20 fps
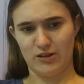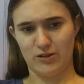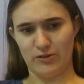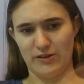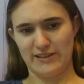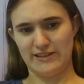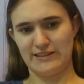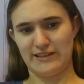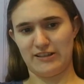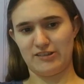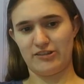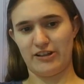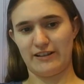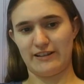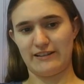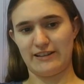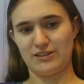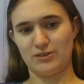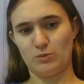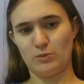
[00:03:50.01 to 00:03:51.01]
oh, that's not a
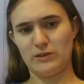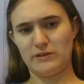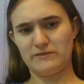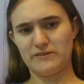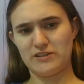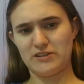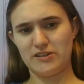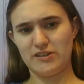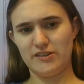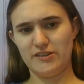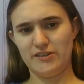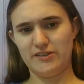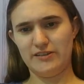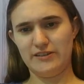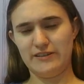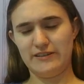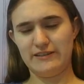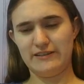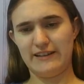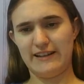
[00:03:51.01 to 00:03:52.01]
dragon, that's a
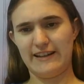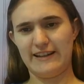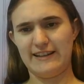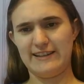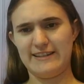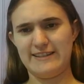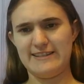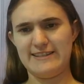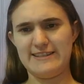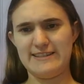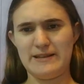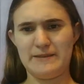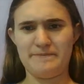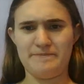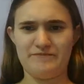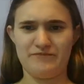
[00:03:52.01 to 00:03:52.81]
wyvern, is